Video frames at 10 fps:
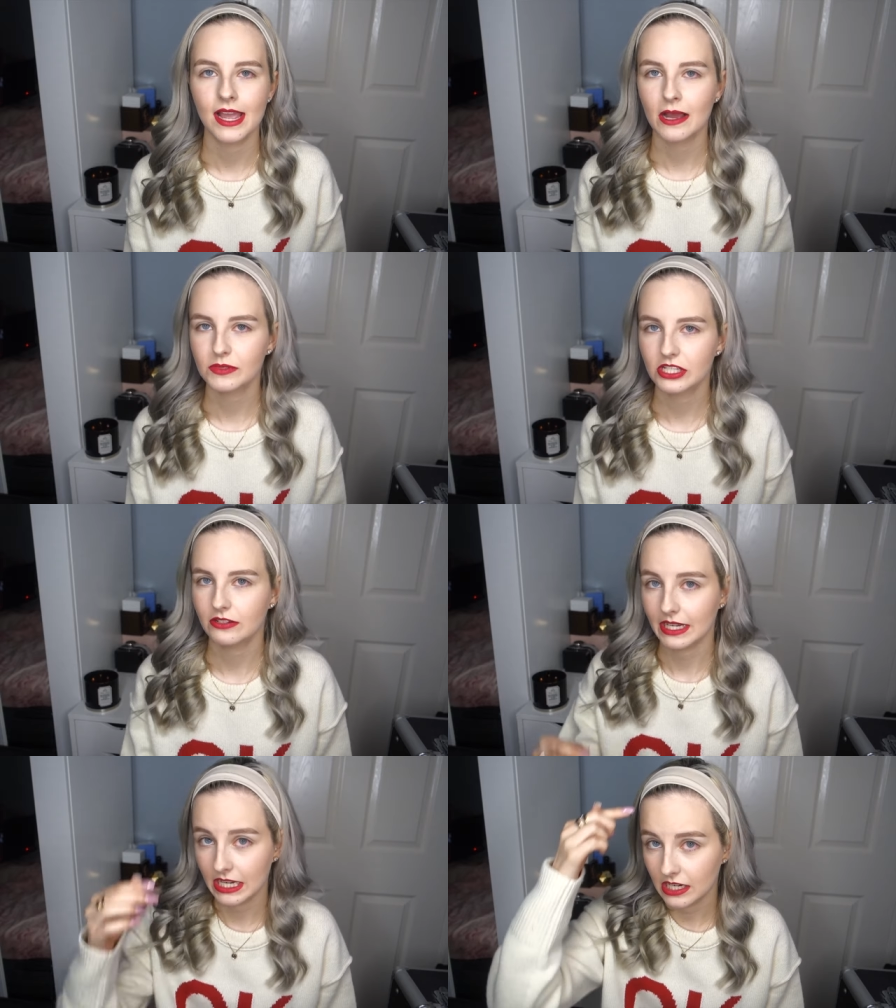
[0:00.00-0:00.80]

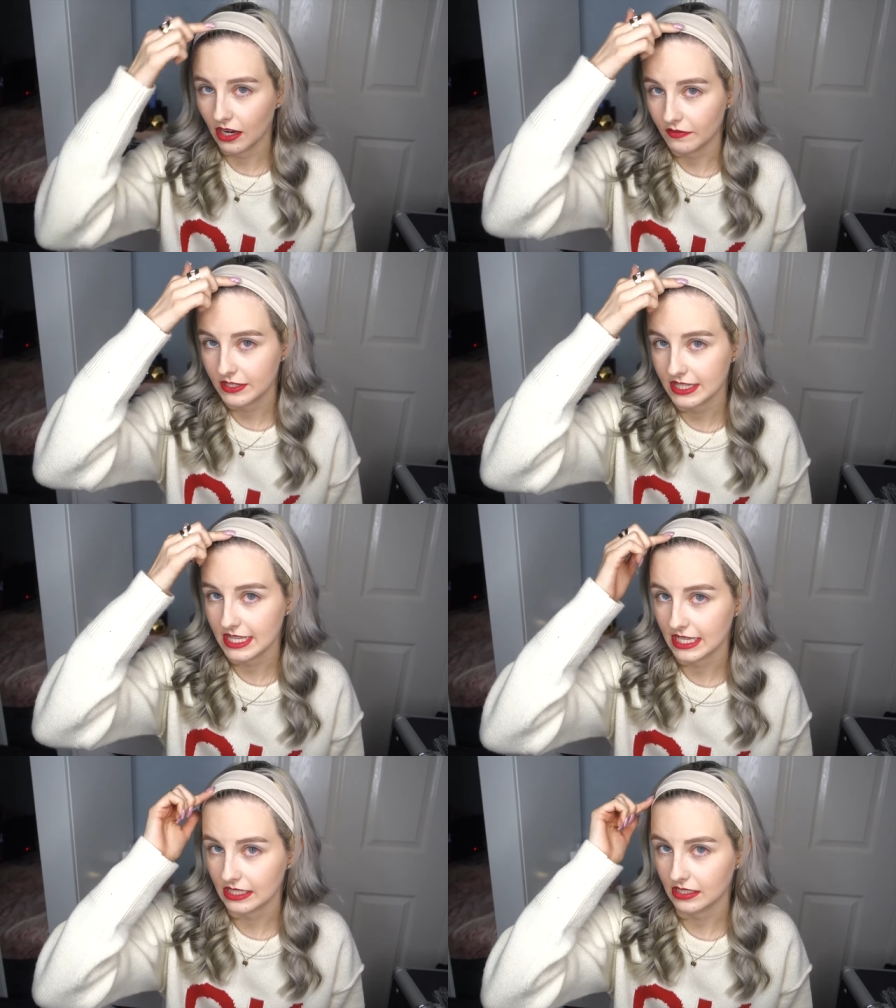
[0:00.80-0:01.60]
absolutely loved
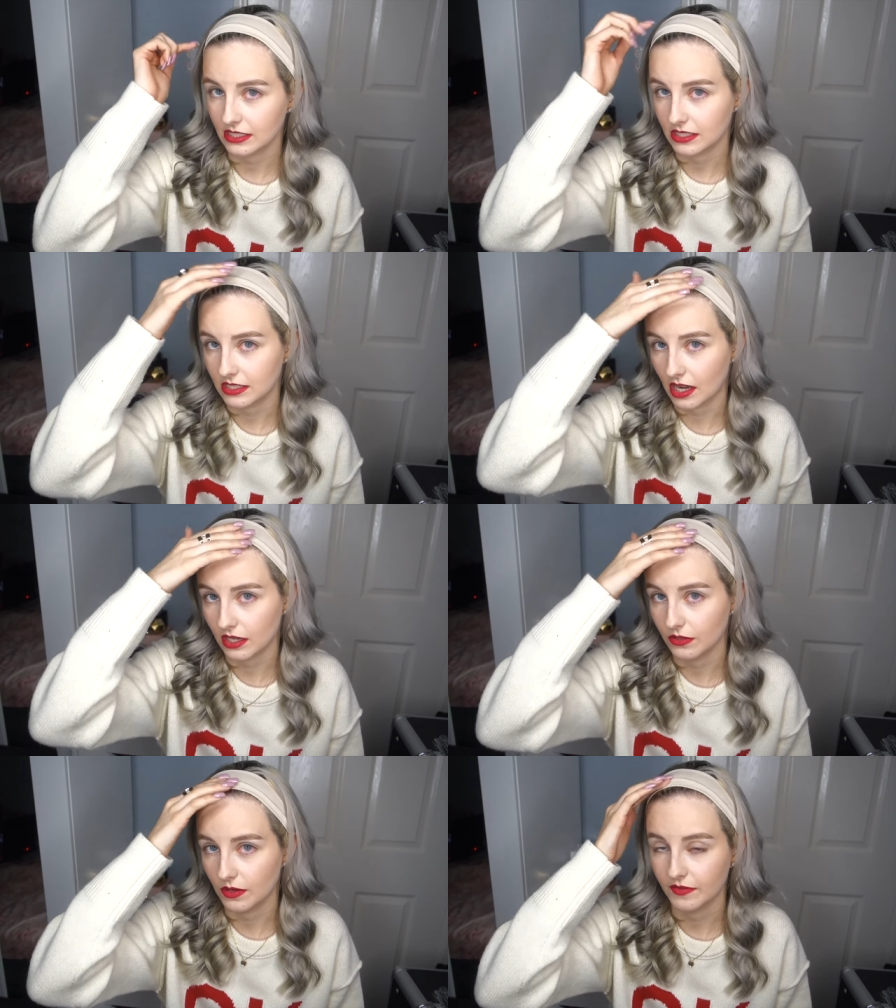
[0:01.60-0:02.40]
these
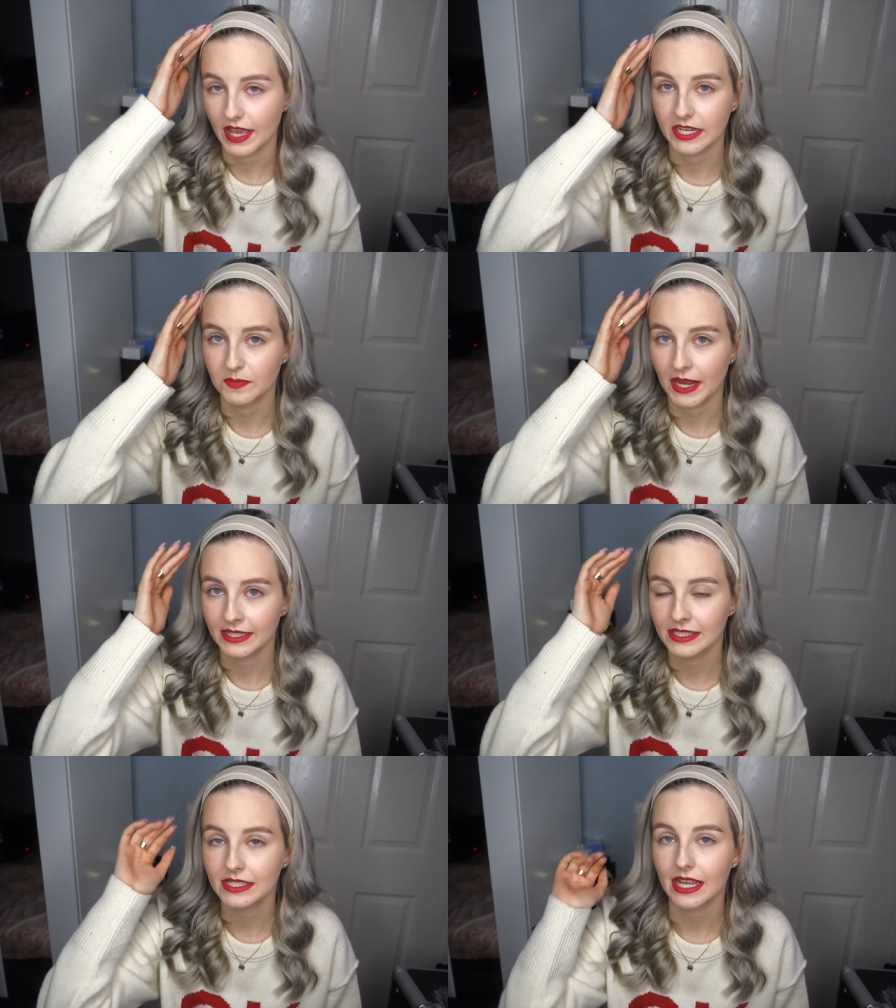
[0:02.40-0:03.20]
style of
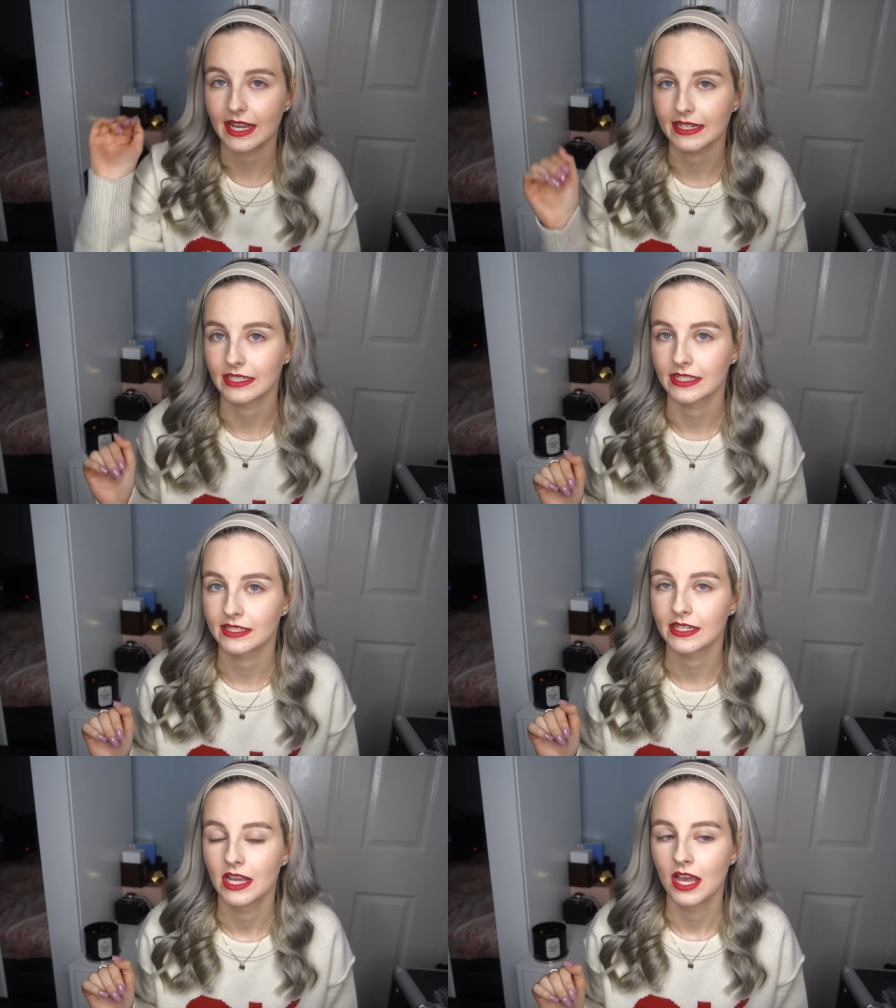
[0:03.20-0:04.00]
headbands and